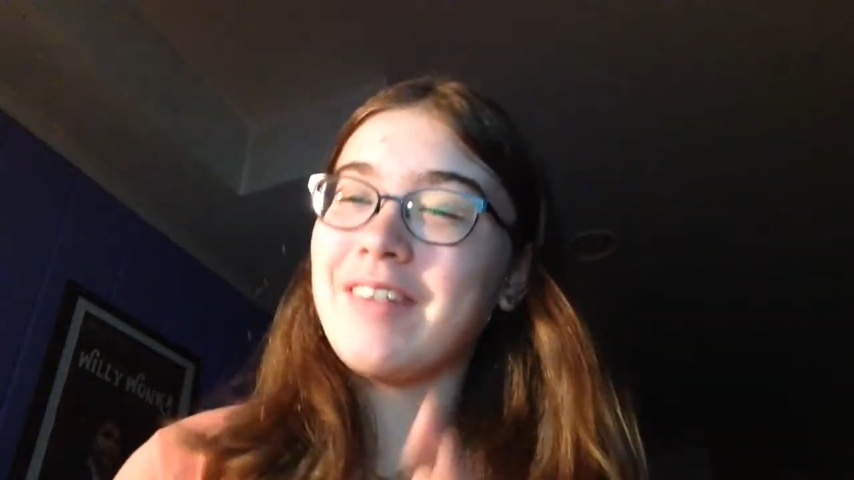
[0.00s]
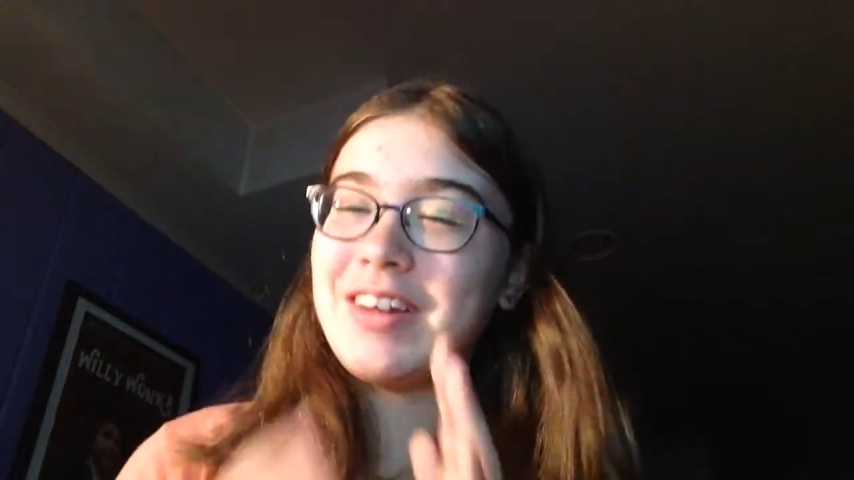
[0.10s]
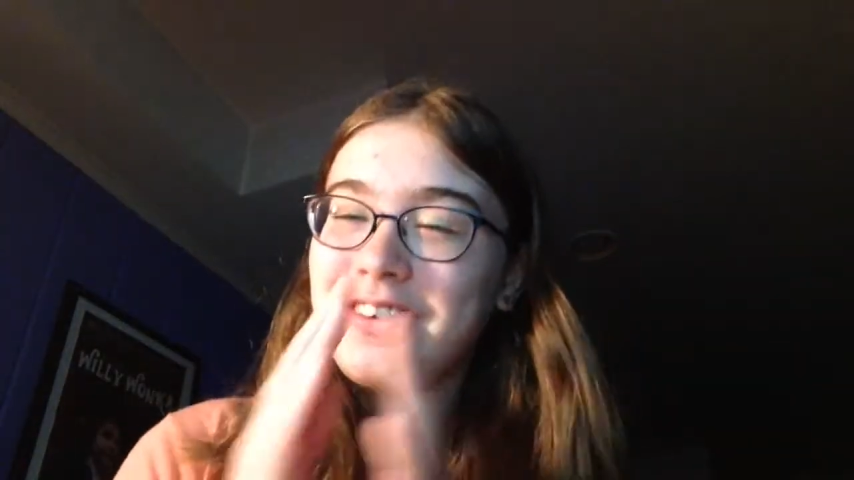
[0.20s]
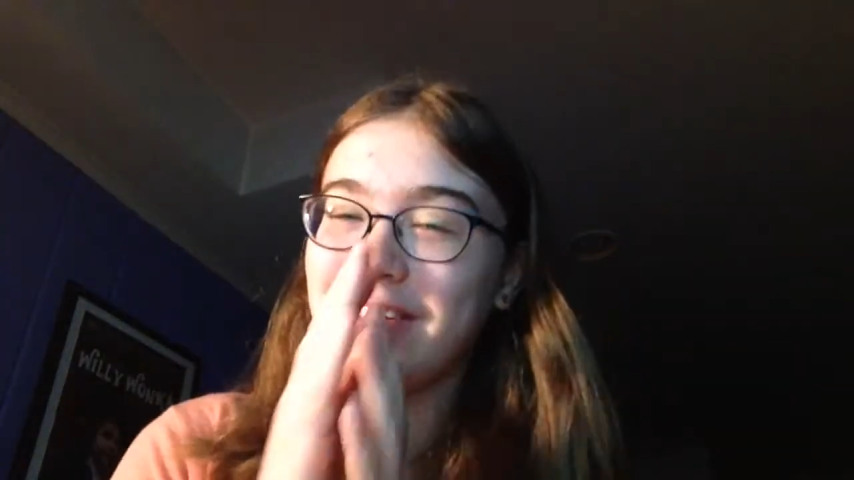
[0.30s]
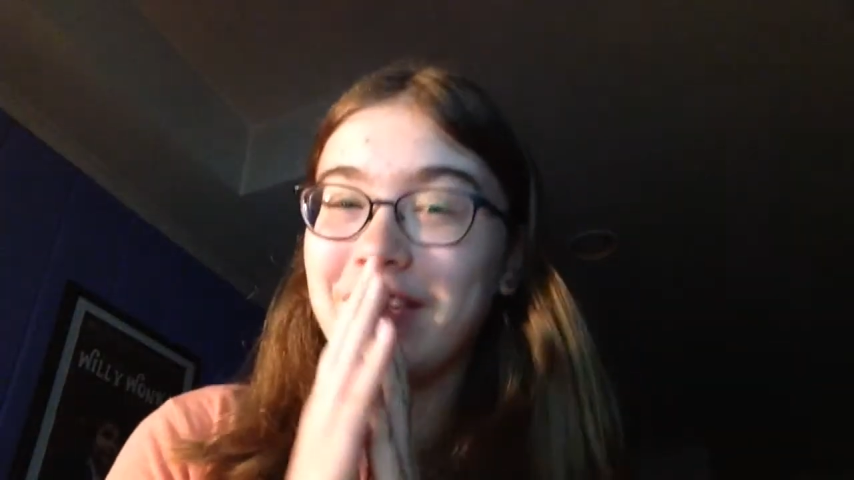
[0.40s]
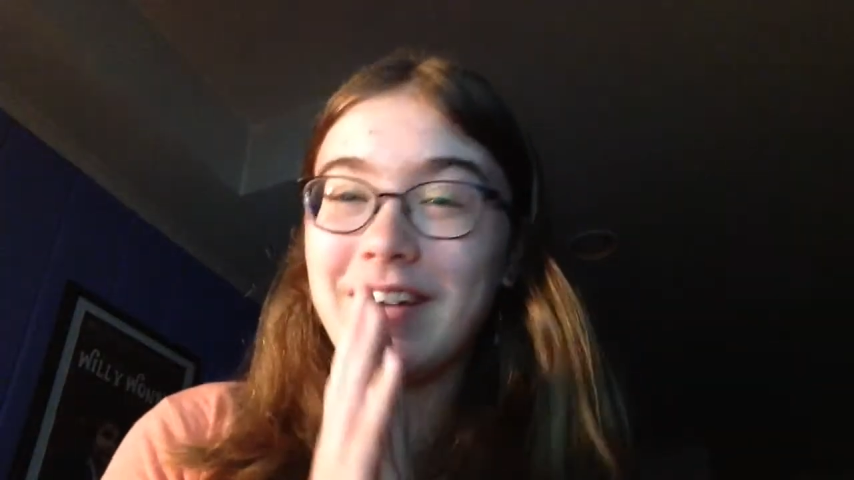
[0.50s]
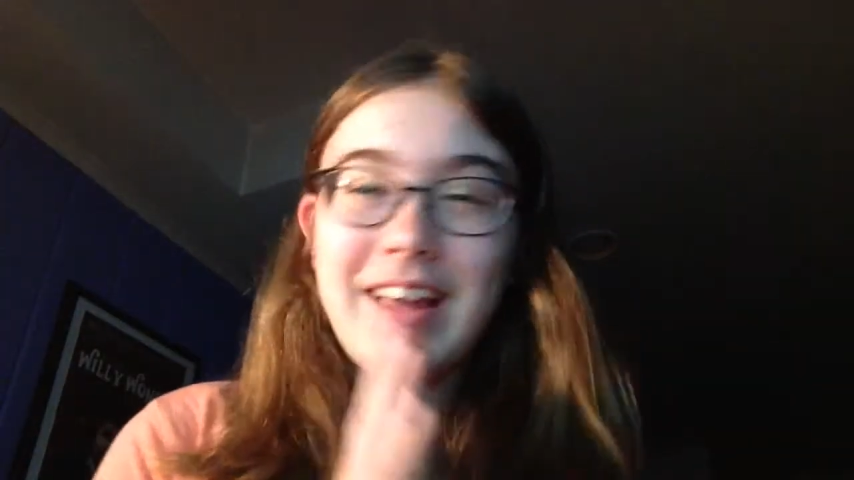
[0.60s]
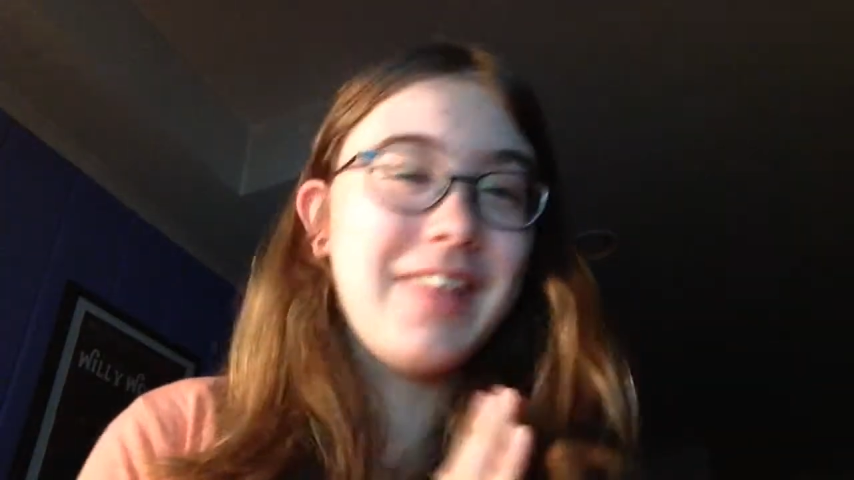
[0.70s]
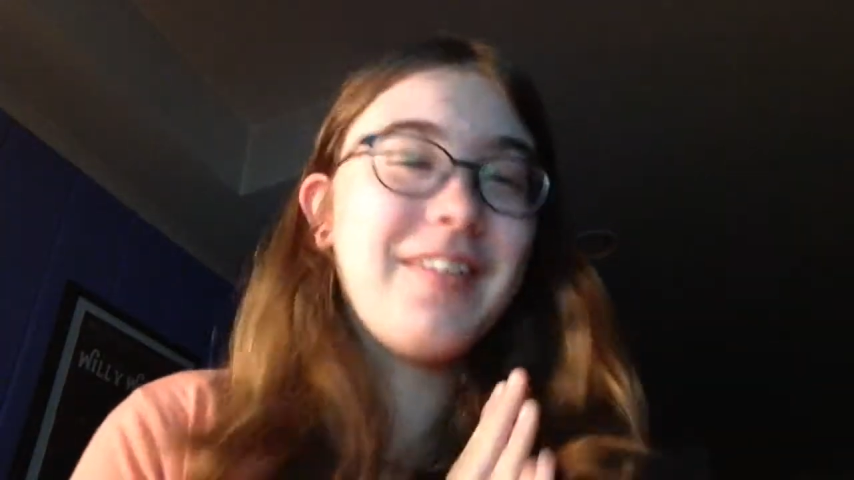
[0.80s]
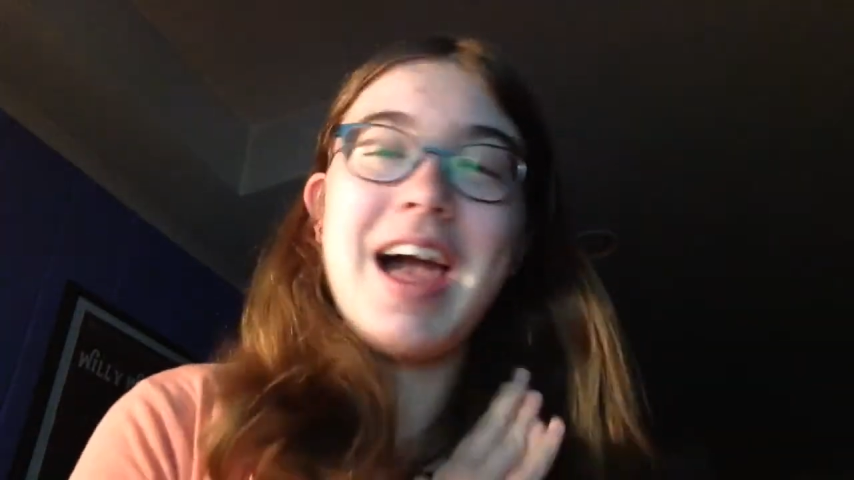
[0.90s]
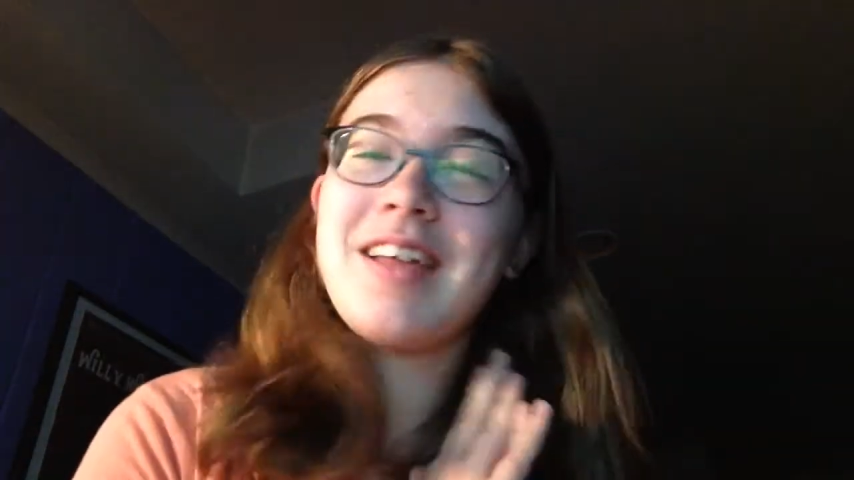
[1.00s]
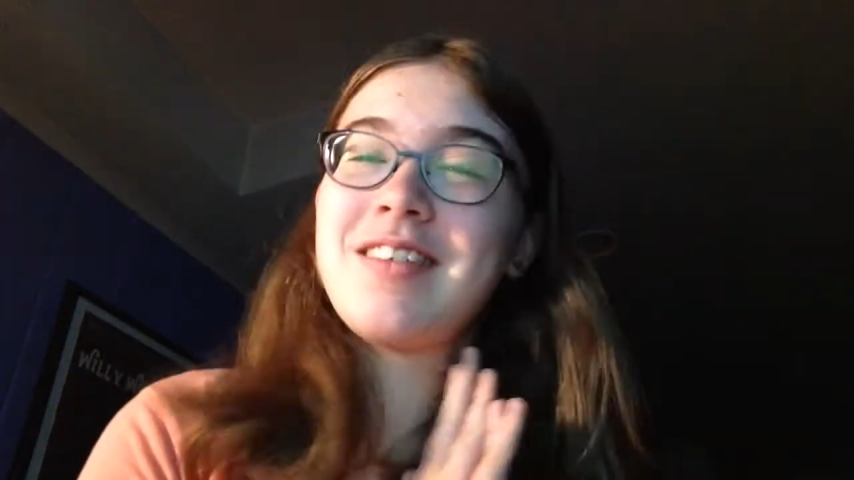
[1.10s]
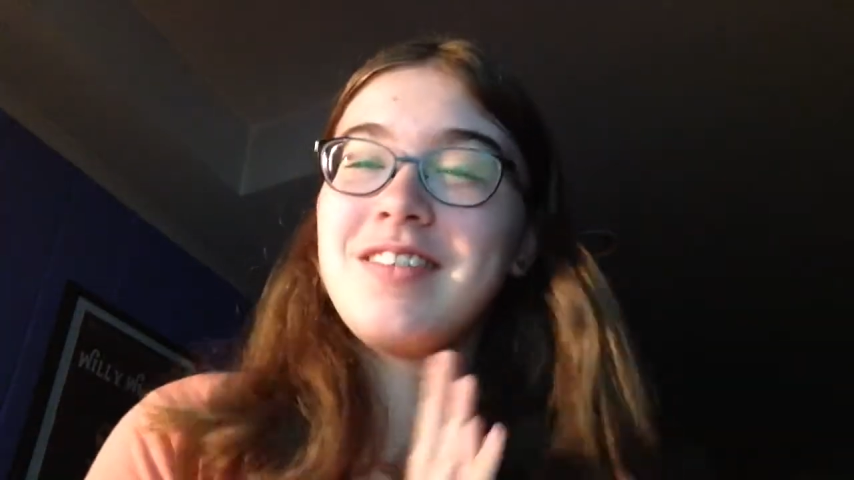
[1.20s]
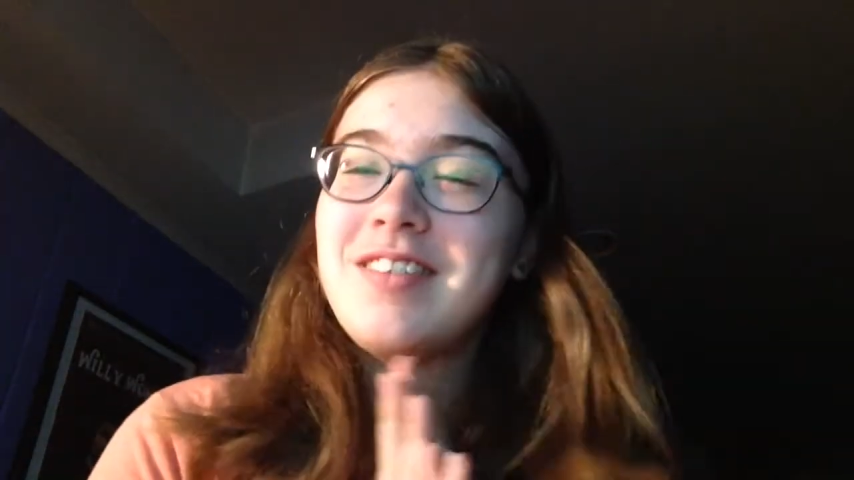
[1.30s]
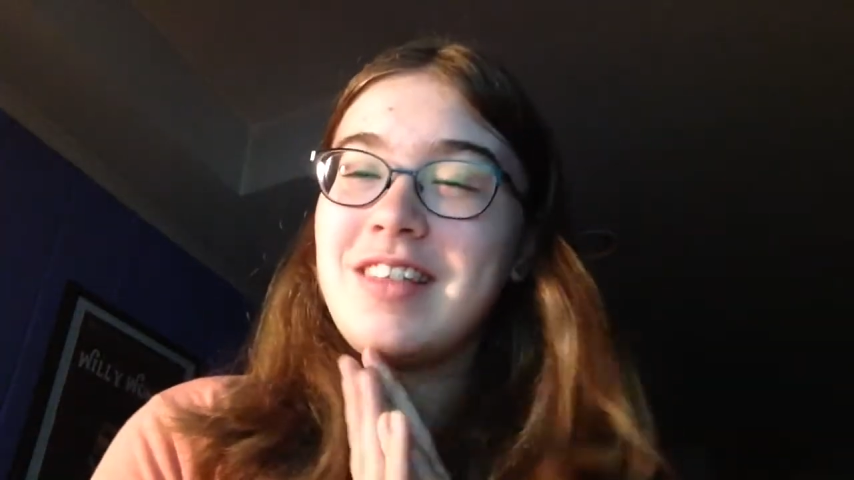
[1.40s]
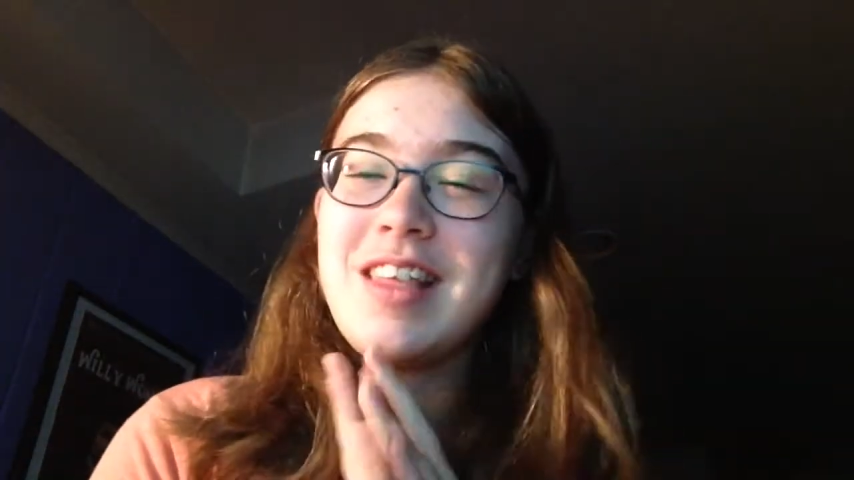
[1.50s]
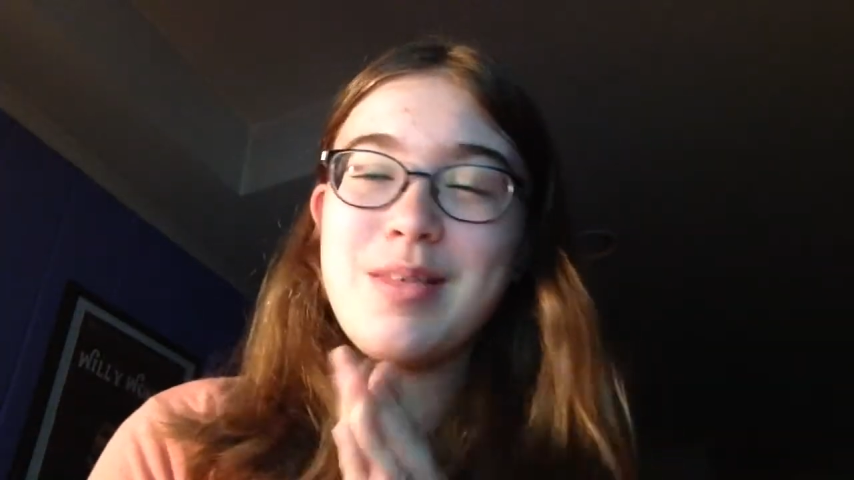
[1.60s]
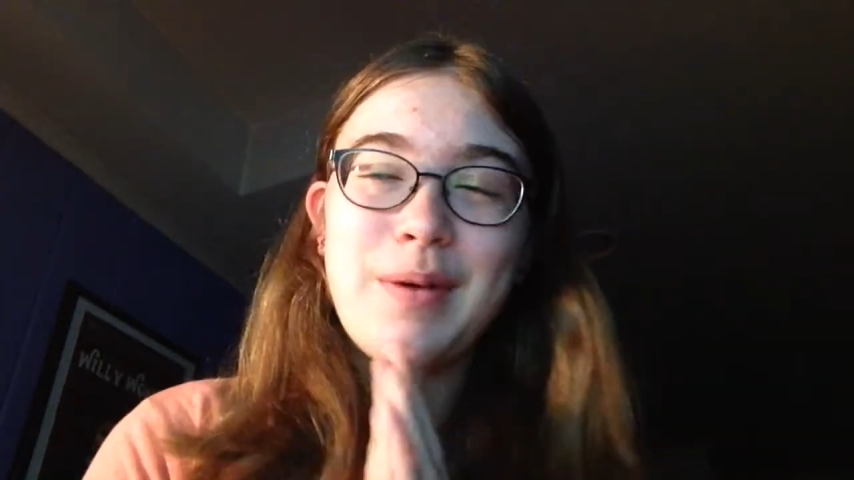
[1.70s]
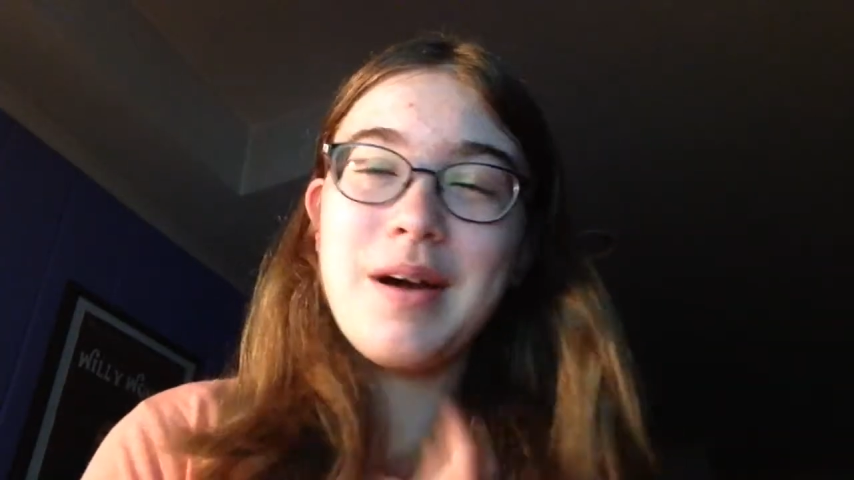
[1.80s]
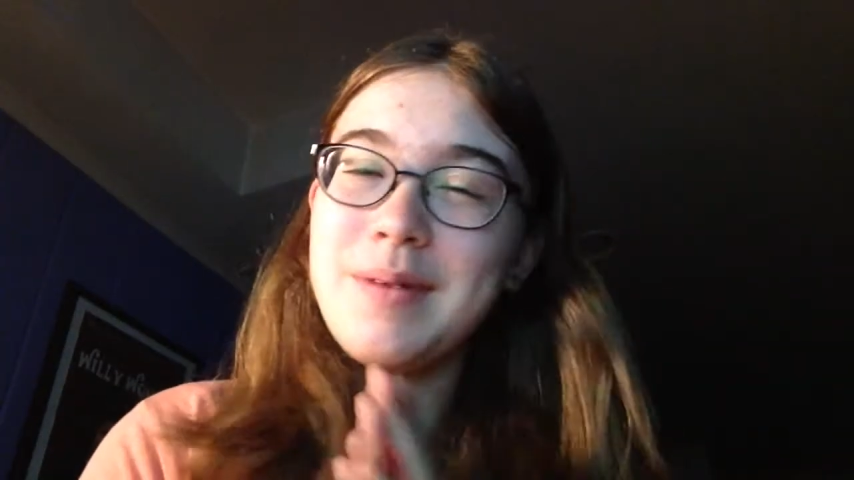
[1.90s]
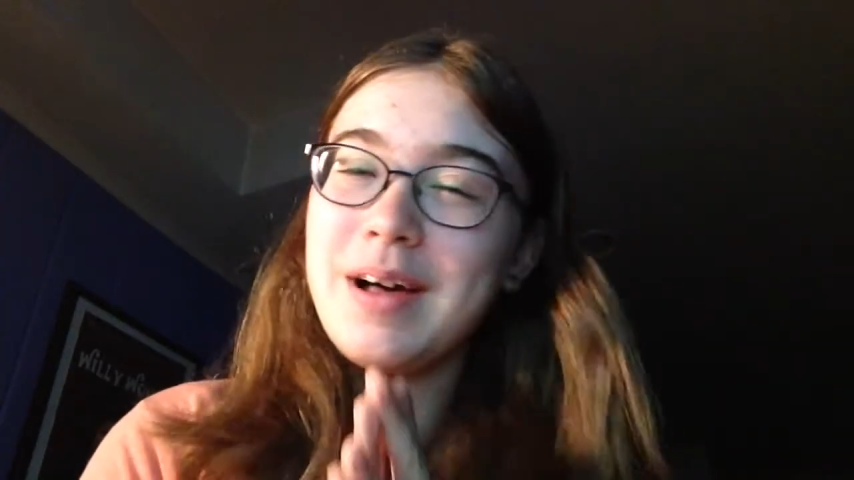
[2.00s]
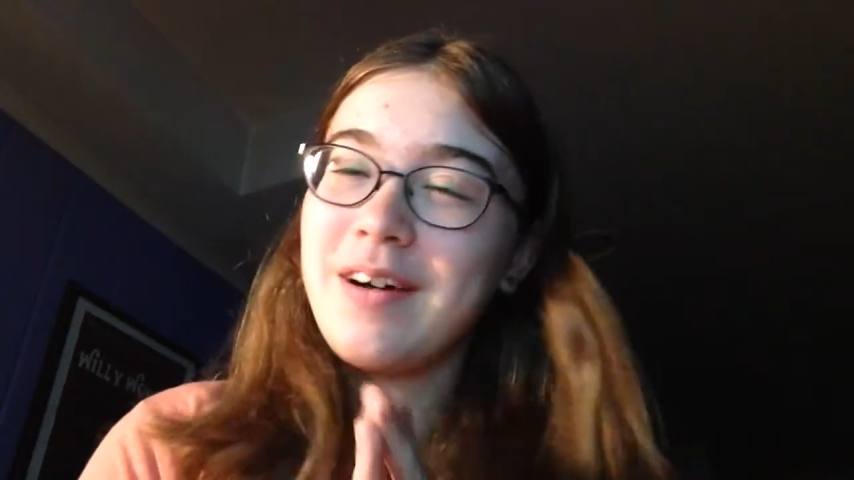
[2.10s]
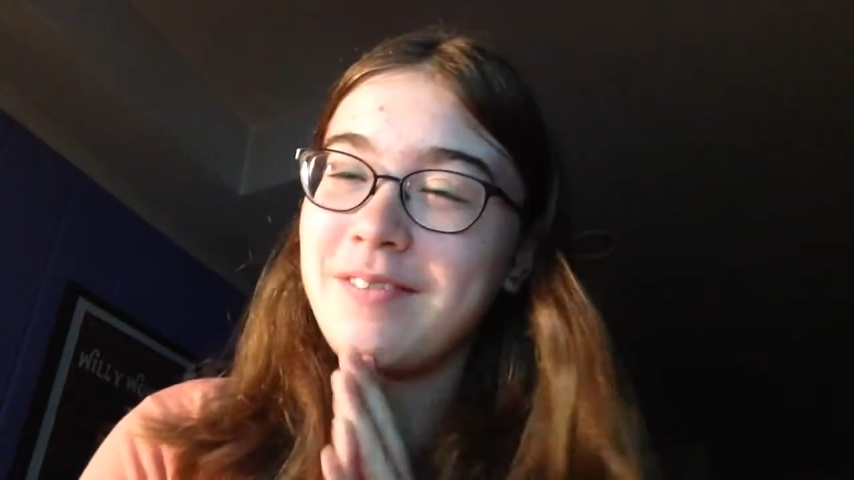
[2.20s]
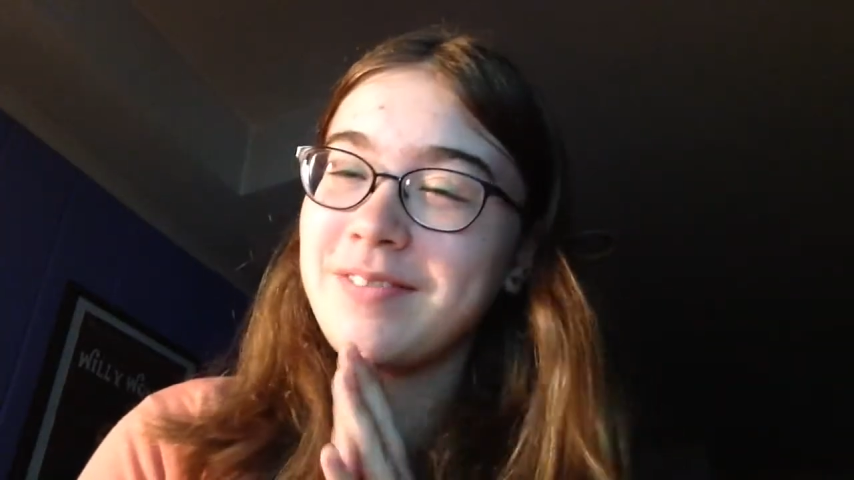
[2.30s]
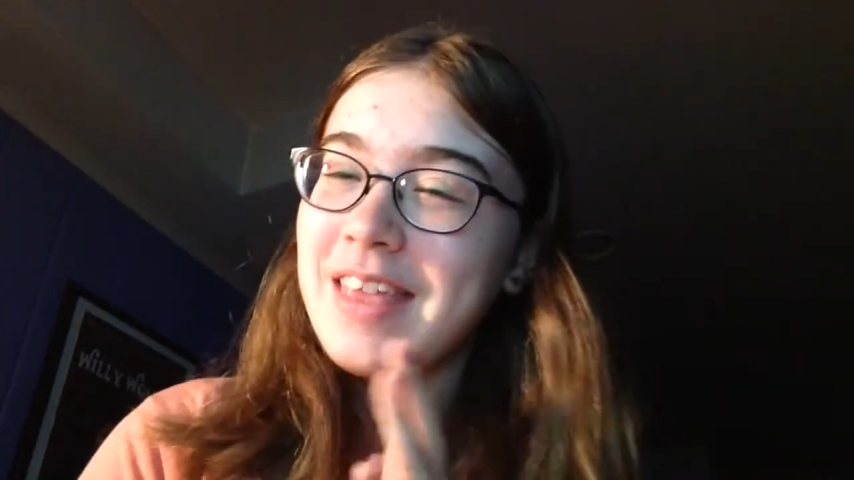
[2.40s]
going to quickly react to this promo.